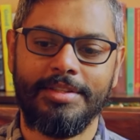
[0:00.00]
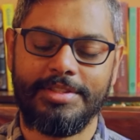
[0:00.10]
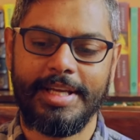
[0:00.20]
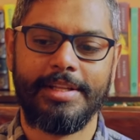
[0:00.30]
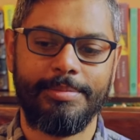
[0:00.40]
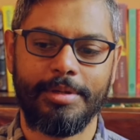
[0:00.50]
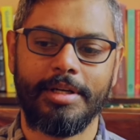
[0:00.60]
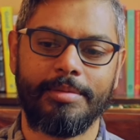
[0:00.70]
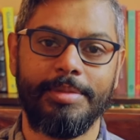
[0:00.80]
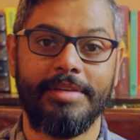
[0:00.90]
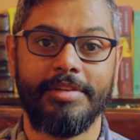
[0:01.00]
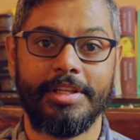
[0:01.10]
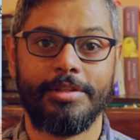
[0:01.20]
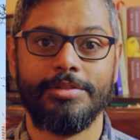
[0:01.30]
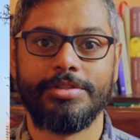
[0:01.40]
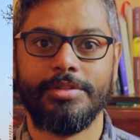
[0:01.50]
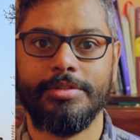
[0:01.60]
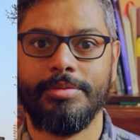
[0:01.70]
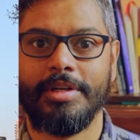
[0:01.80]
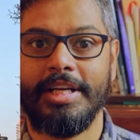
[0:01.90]
Stanley Park, being very close
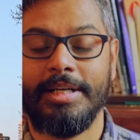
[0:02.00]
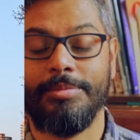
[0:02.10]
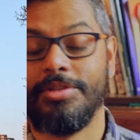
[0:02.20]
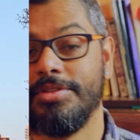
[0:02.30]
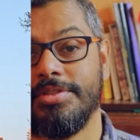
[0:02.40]
to where I am, which